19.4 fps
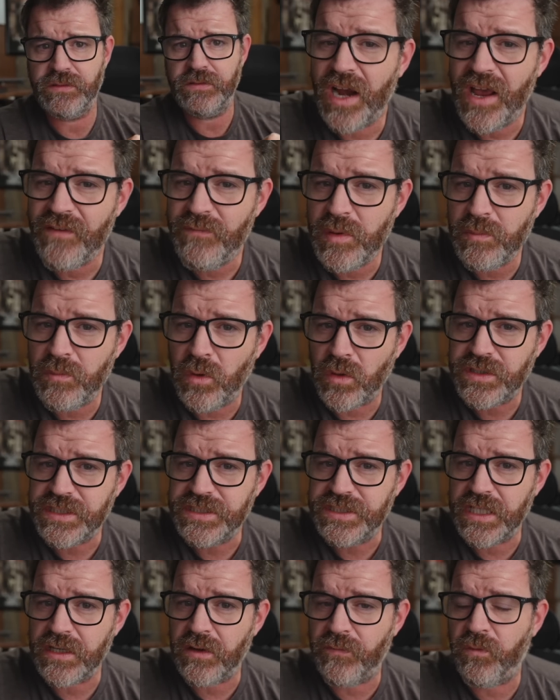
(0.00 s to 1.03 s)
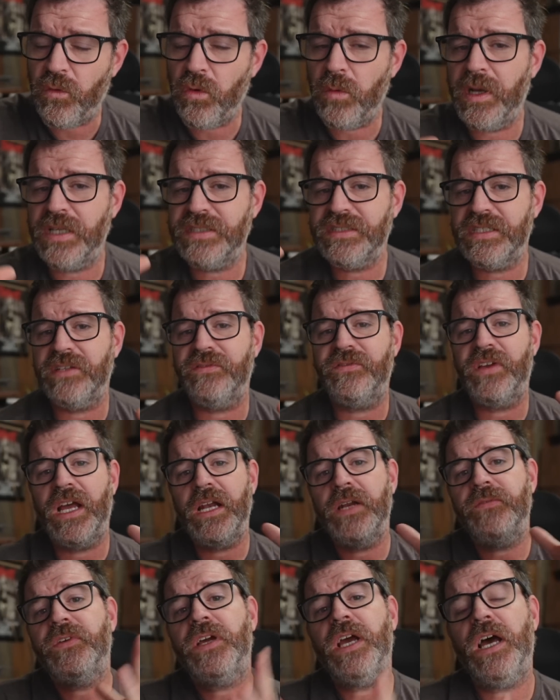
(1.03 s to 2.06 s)
There have been multi-channel formats that have kind
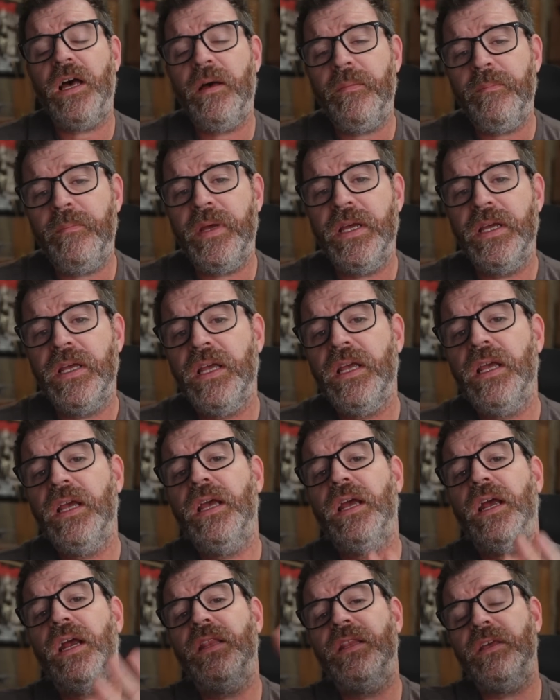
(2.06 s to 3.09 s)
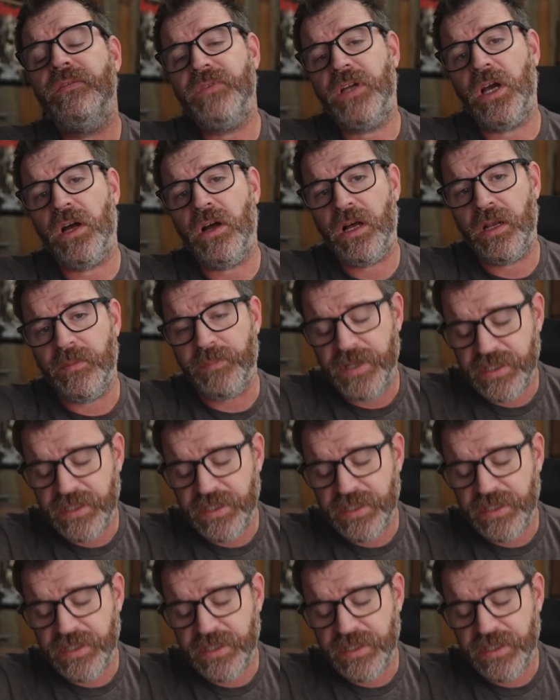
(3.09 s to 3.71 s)
of come and they've gone.